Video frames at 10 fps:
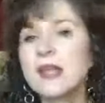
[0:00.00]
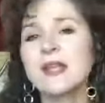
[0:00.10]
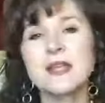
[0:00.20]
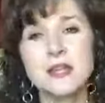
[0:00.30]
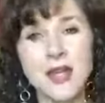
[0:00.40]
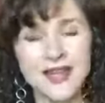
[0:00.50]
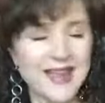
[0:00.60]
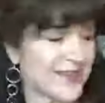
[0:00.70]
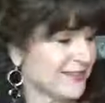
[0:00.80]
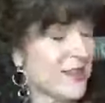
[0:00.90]
Like I,
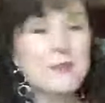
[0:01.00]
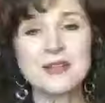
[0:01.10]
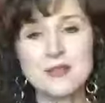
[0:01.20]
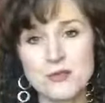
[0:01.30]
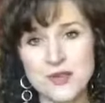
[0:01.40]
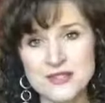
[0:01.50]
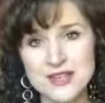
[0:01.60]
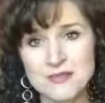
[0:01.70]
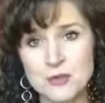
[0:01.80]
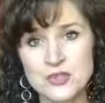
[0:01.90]
I love my little friends
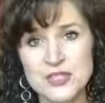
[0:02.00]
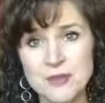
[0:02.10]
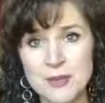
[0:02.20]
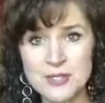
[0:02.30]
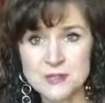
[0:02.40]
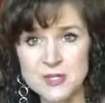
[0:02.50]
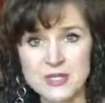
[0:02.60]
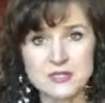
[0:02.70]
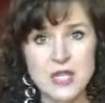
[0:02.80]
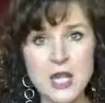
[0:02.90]
that have nursing babies
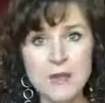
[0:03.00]
because